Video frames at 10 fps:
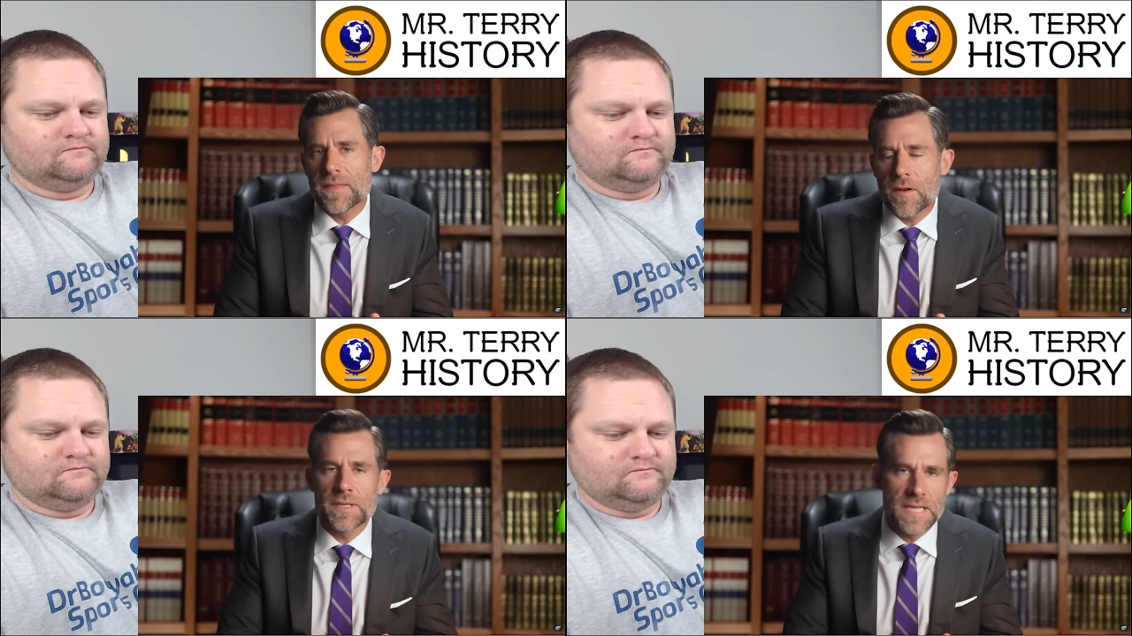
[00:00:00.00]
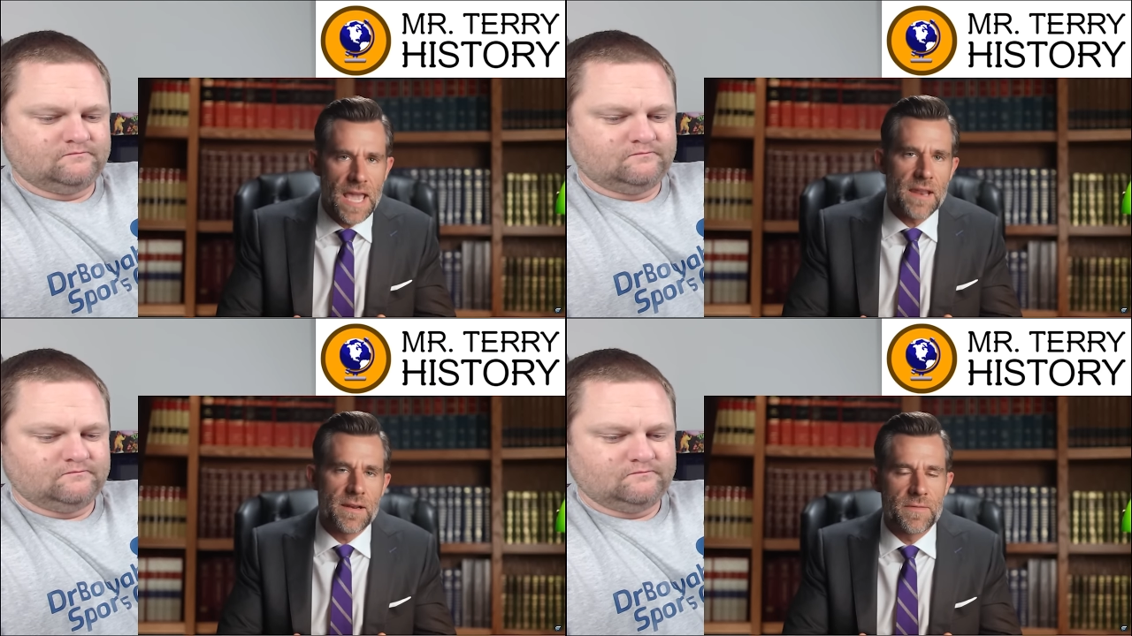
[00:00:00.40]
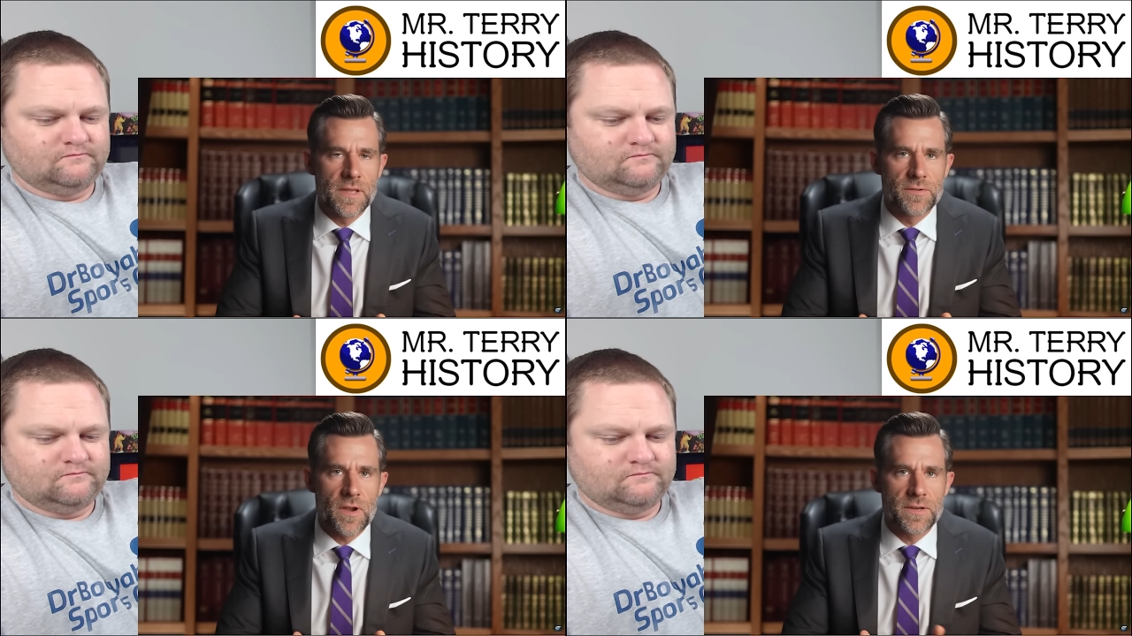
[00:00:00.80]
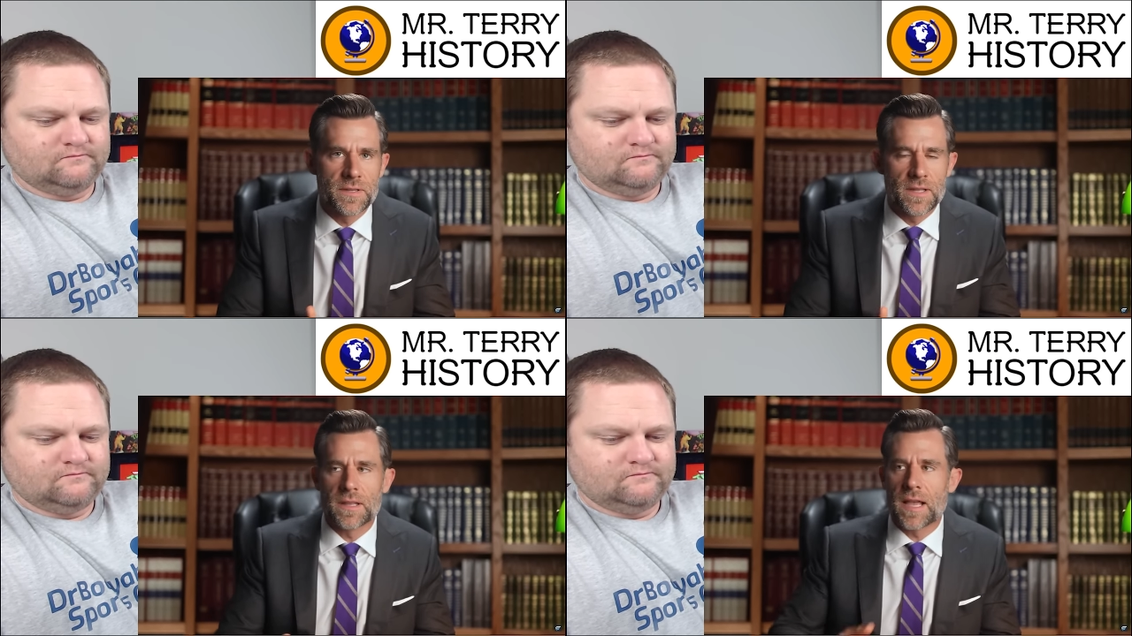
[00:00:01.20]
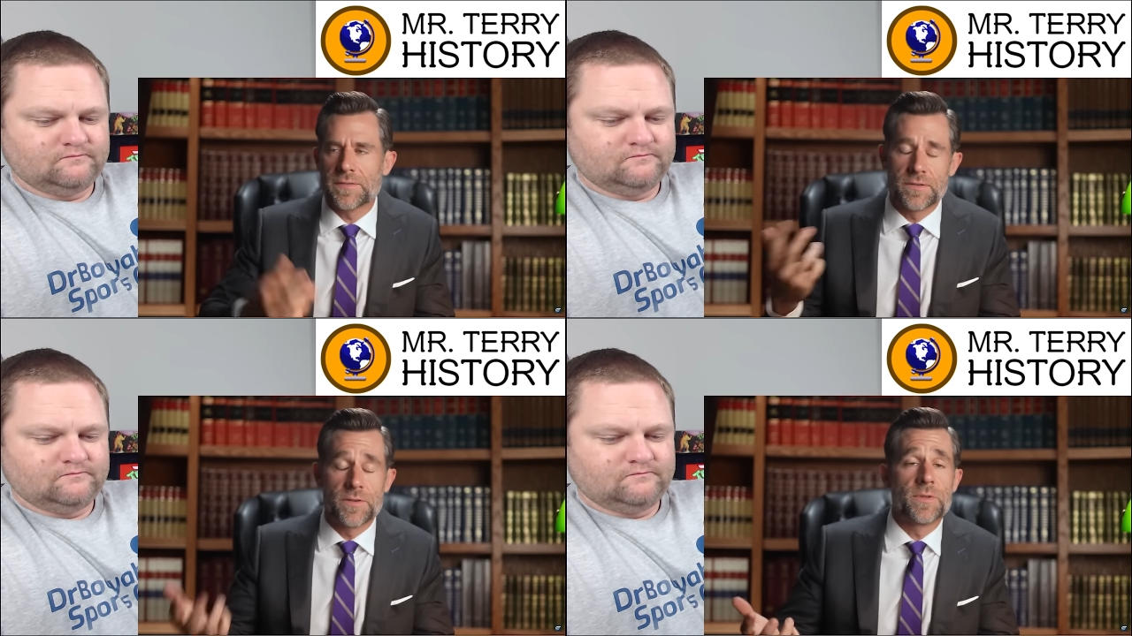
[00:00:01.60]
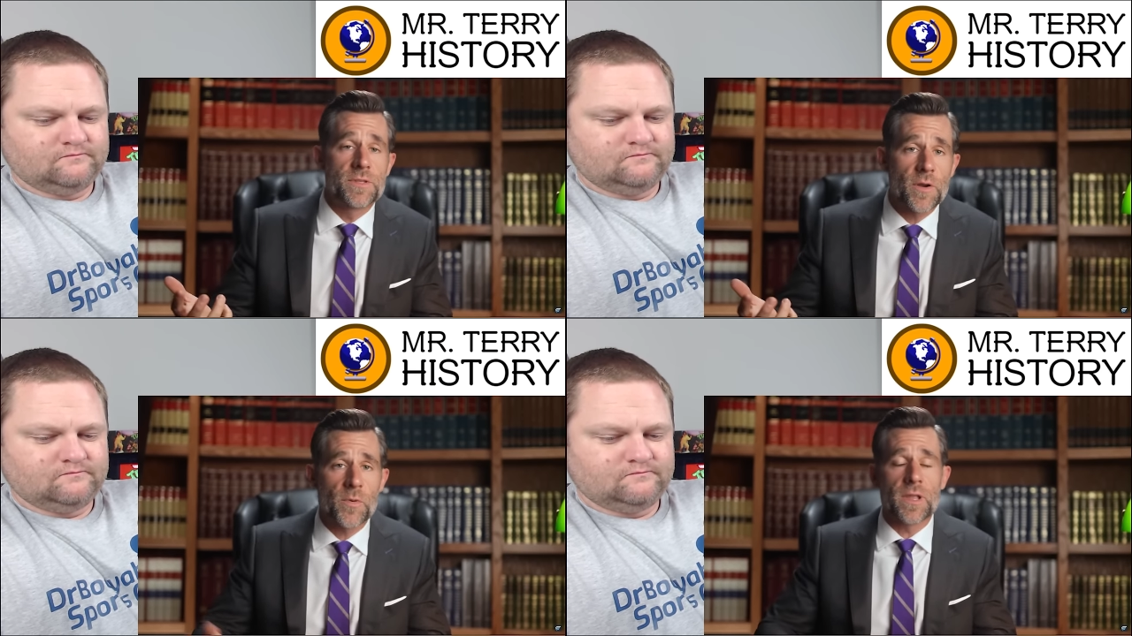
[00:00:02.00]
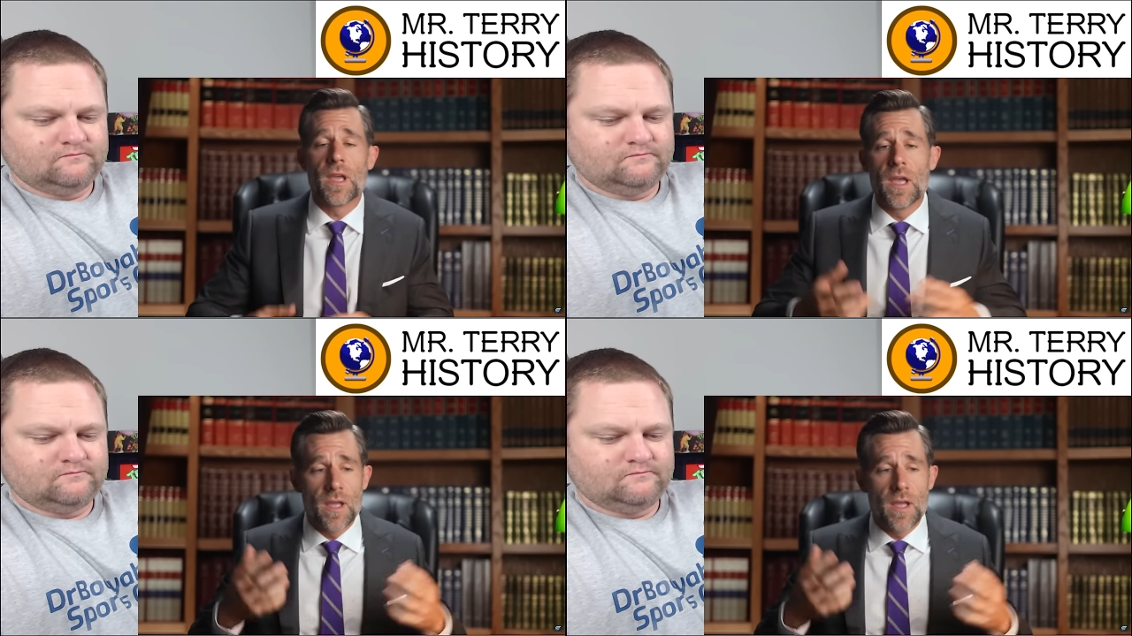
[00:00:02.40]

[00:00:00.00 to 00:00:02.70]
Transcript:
Speaker 1: There is a canon of construction that allows you to interpret